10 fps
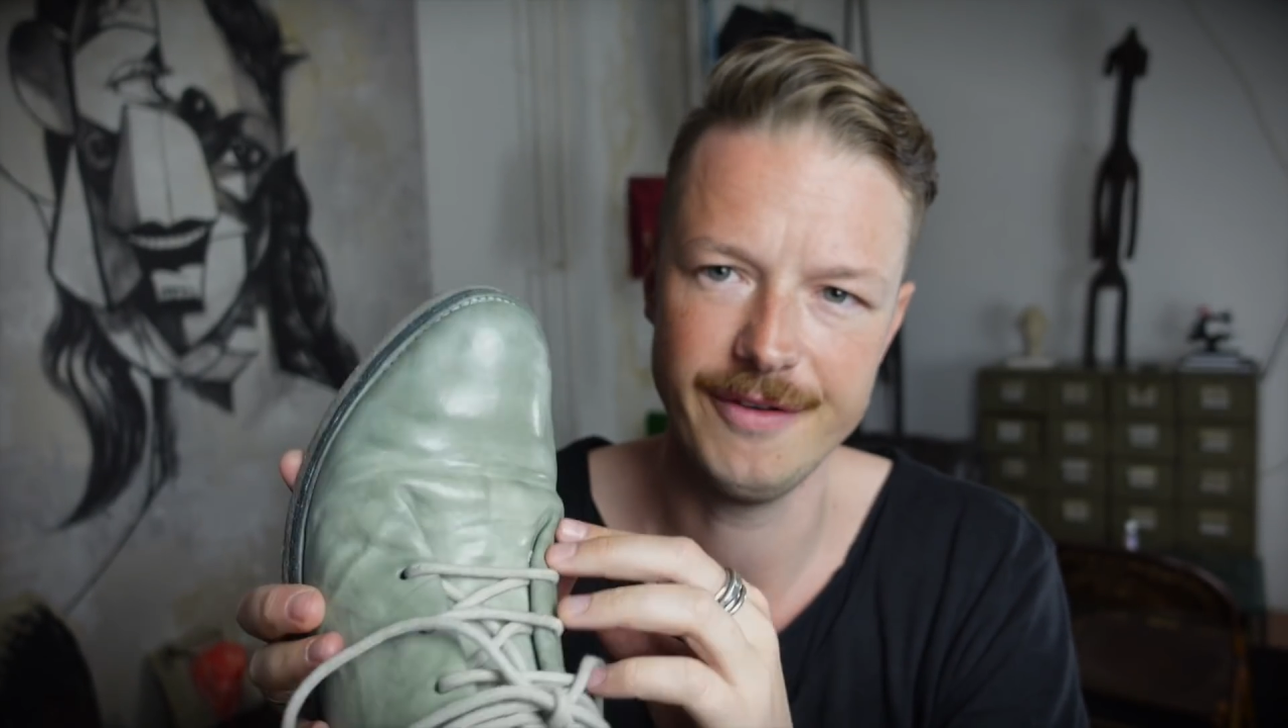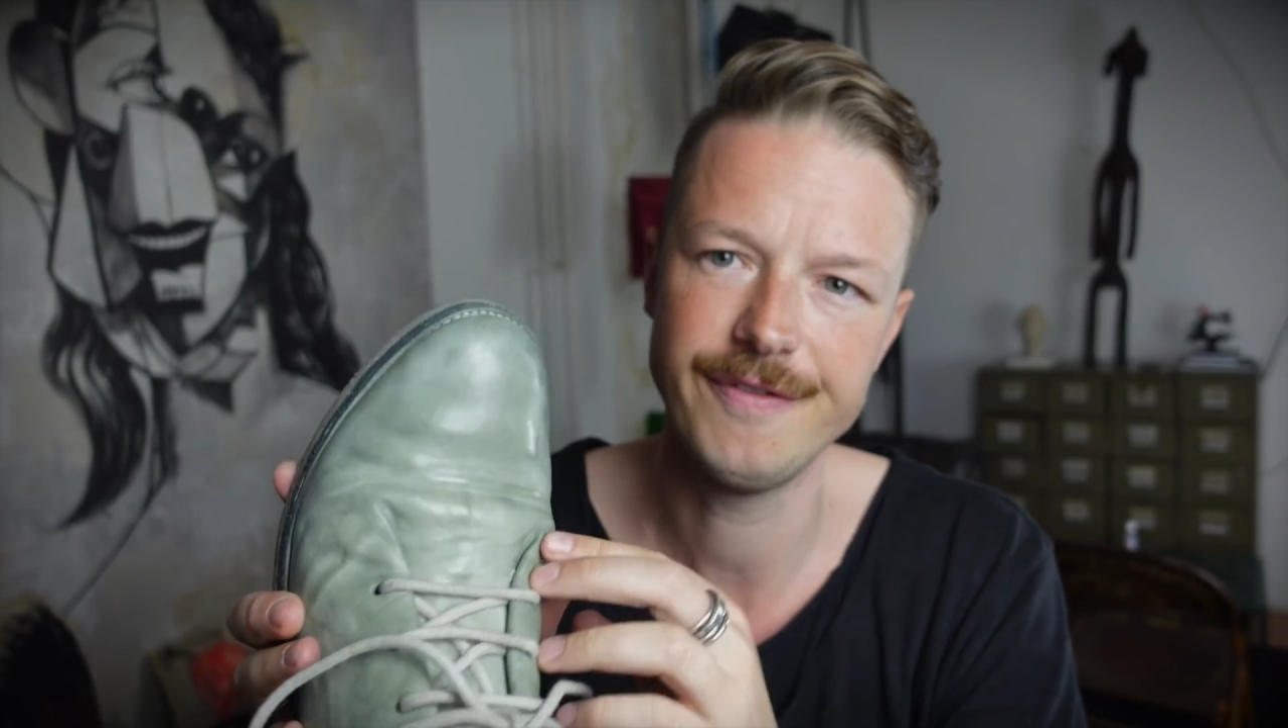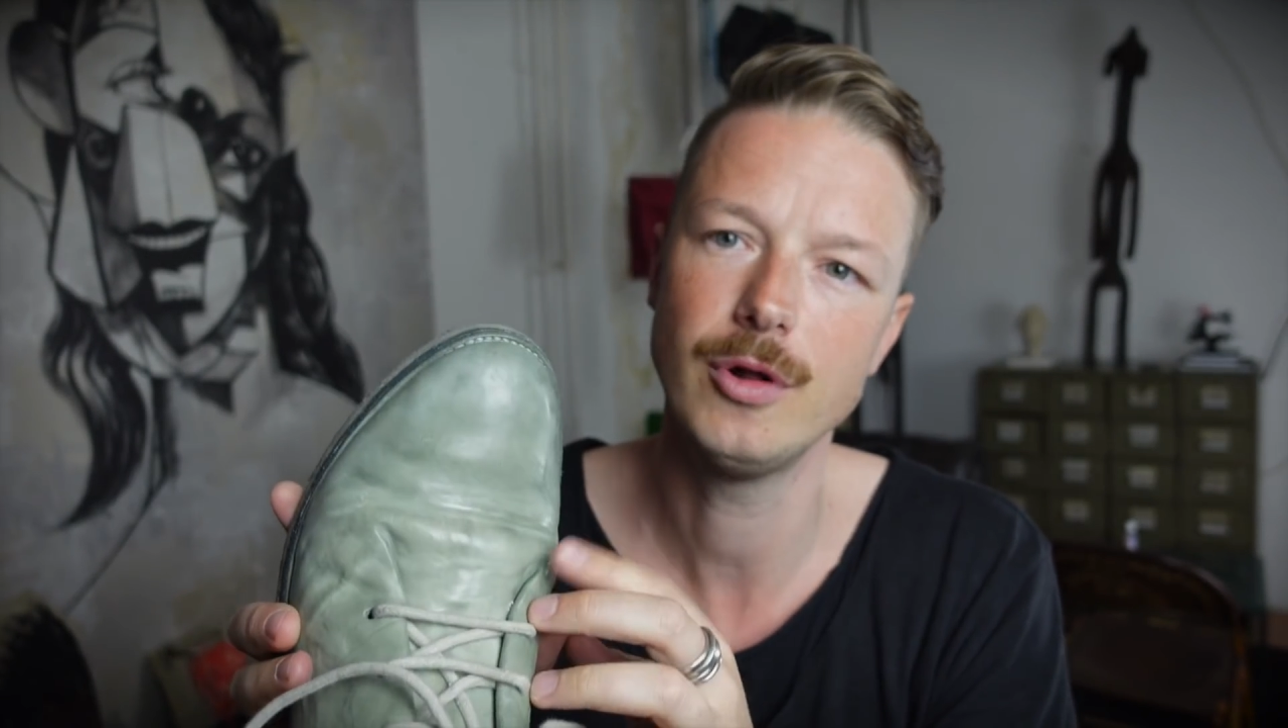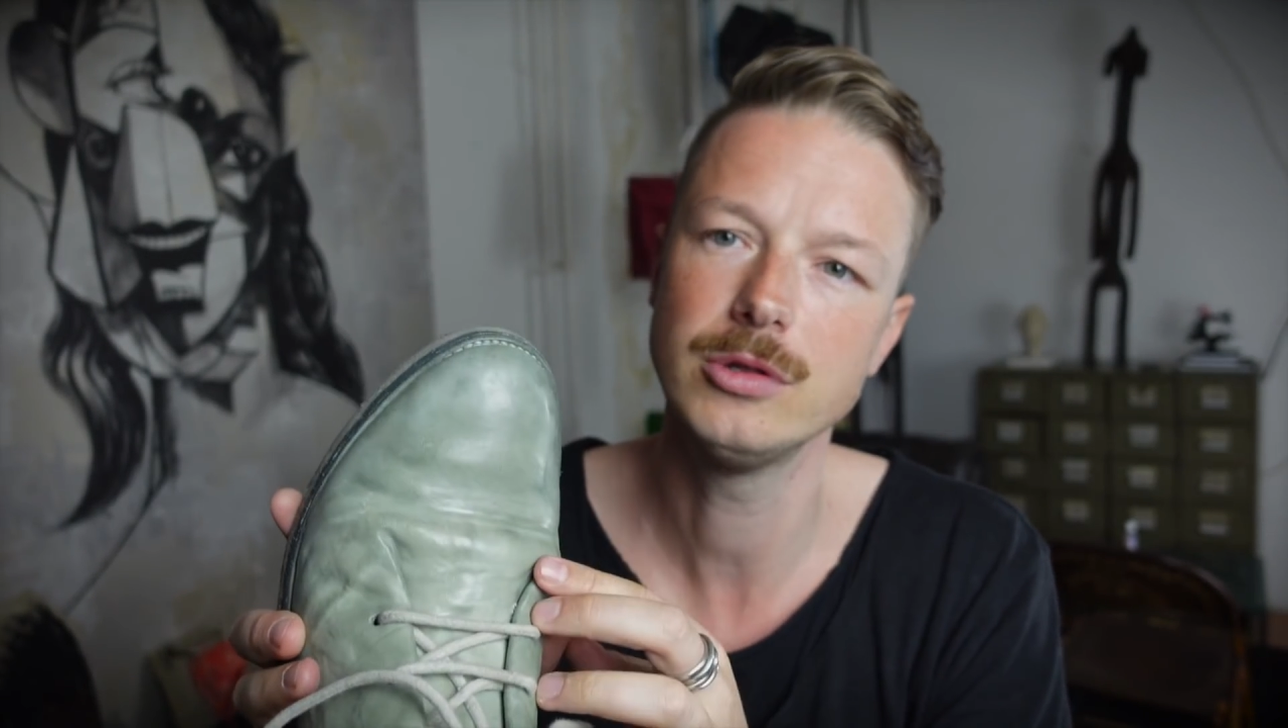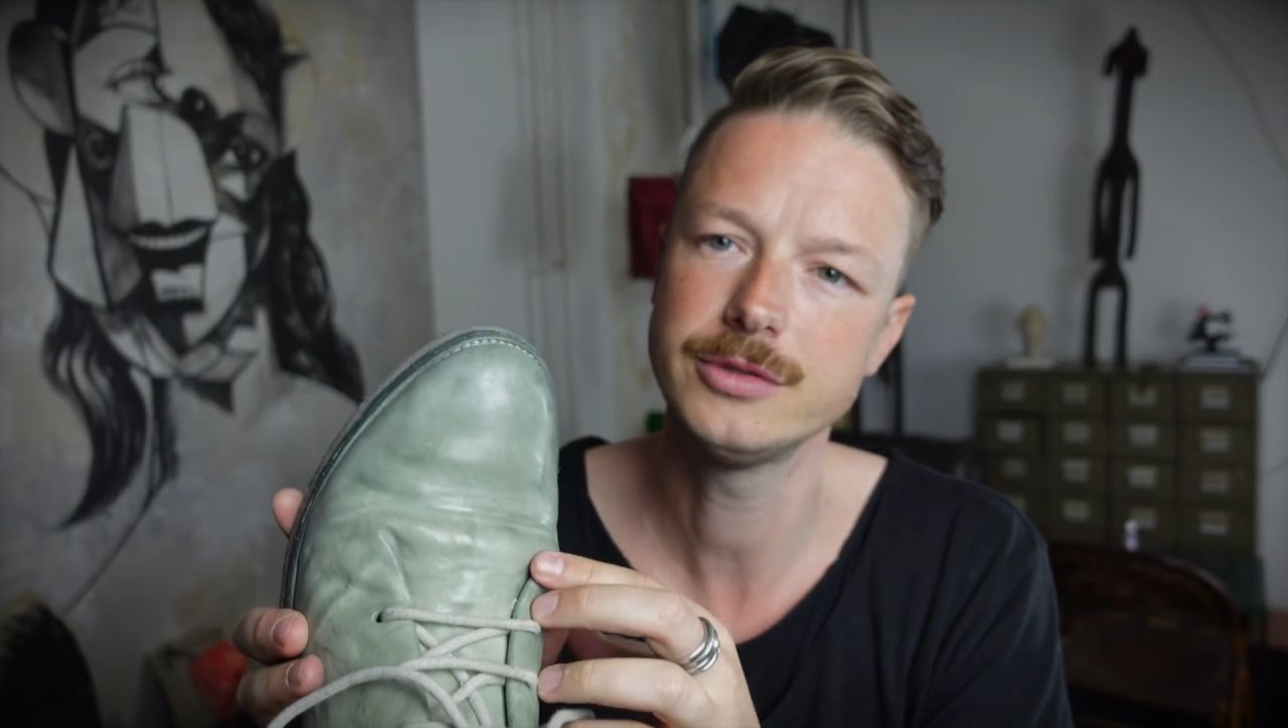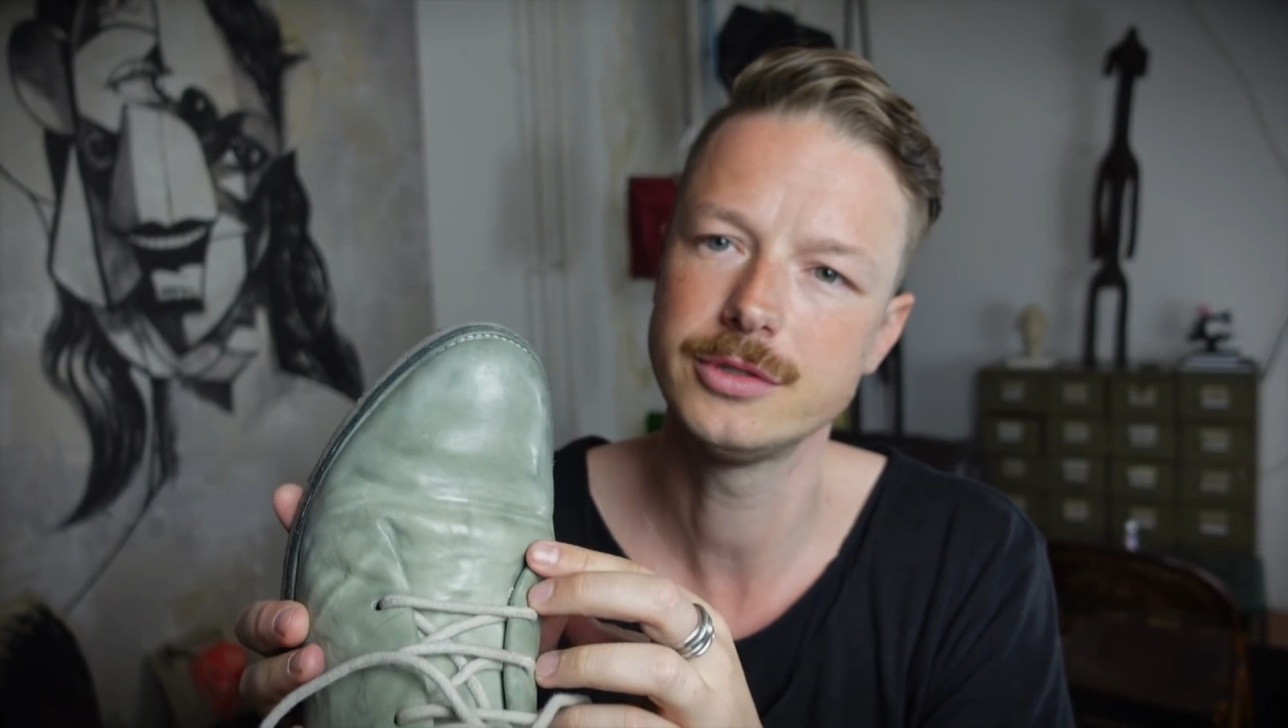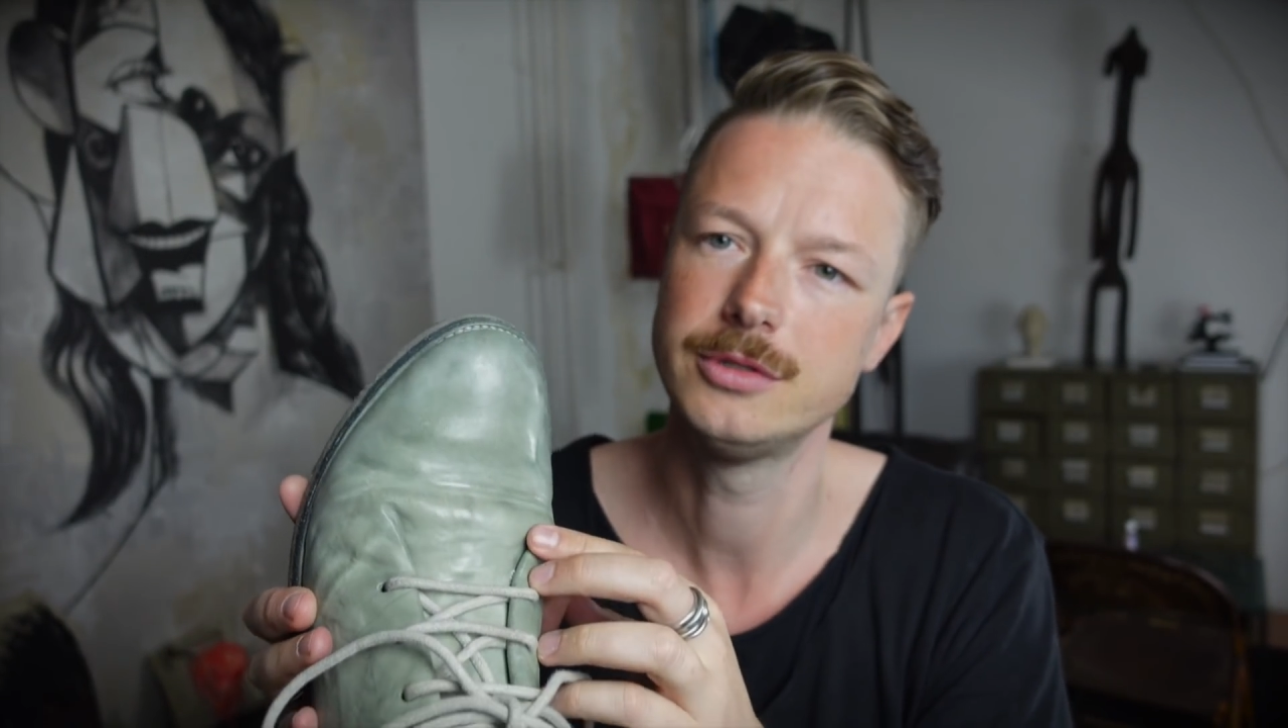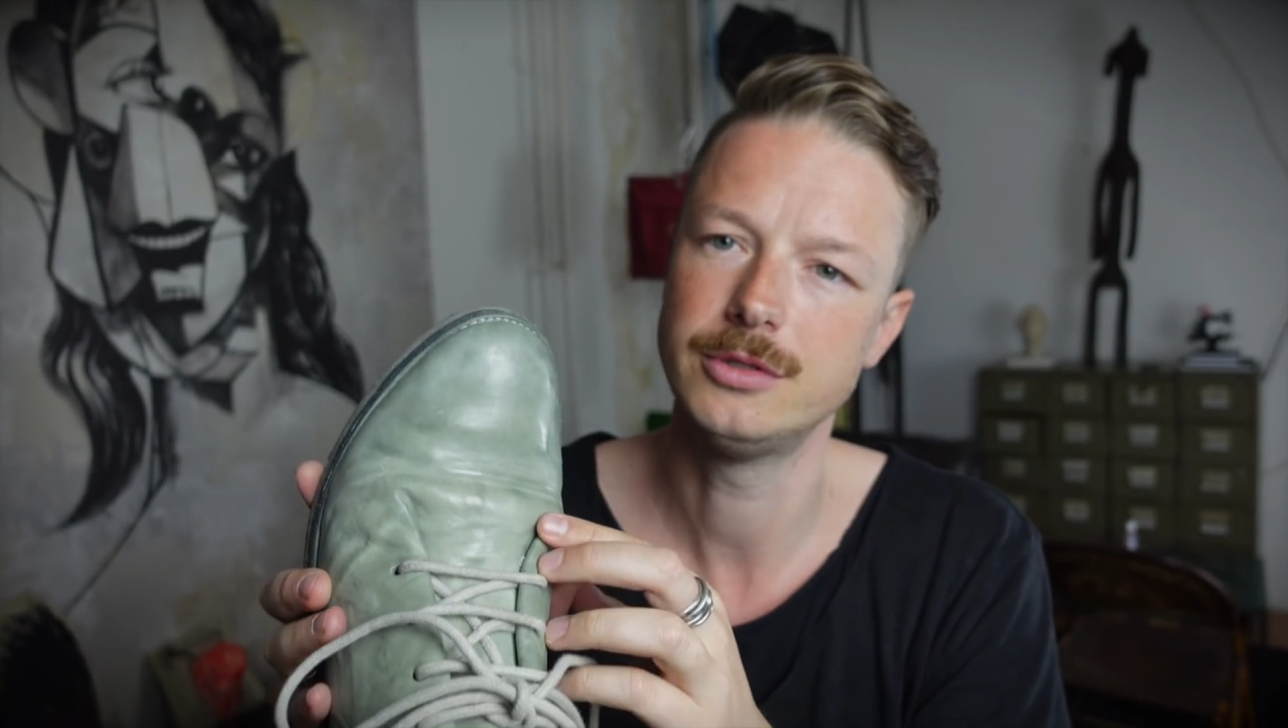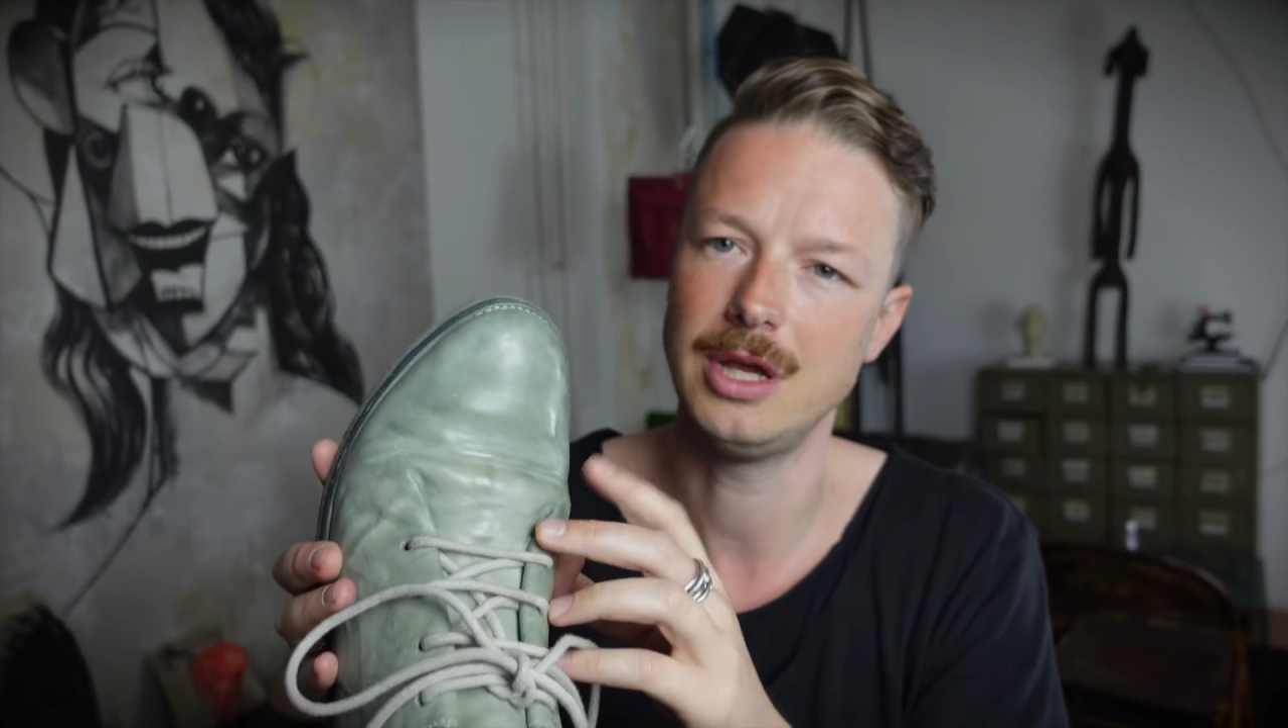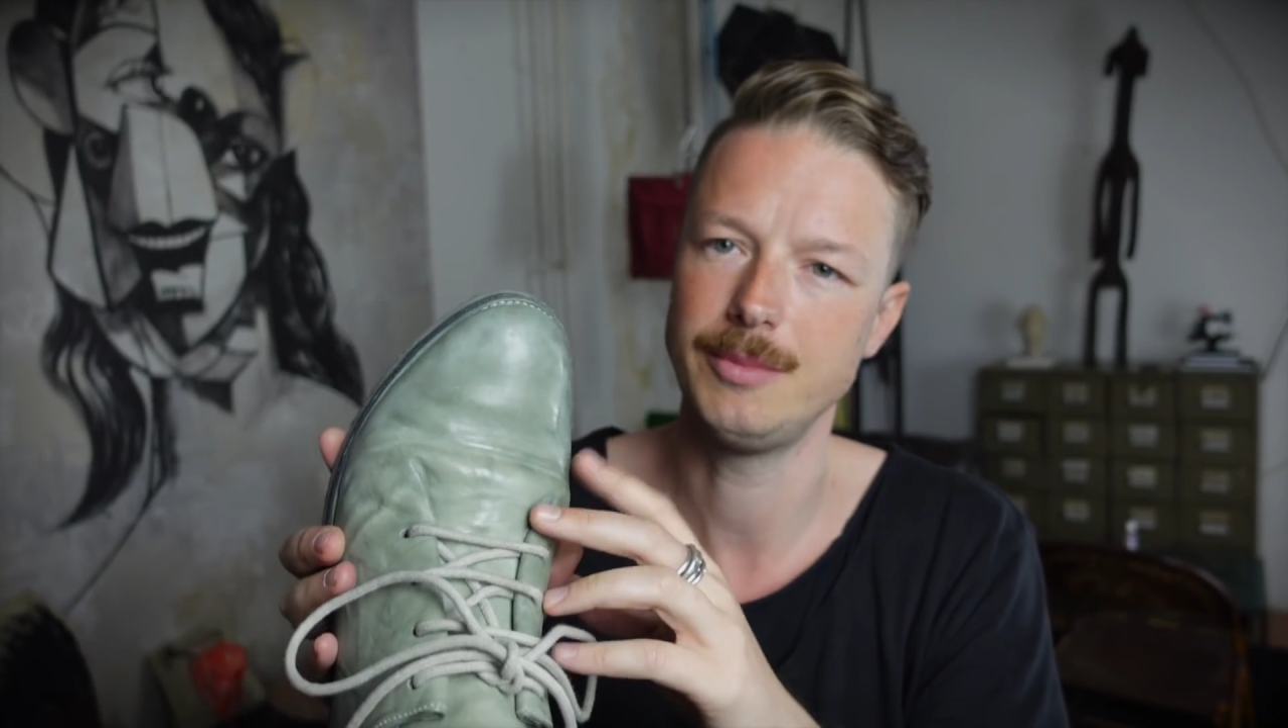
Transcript: fold, right?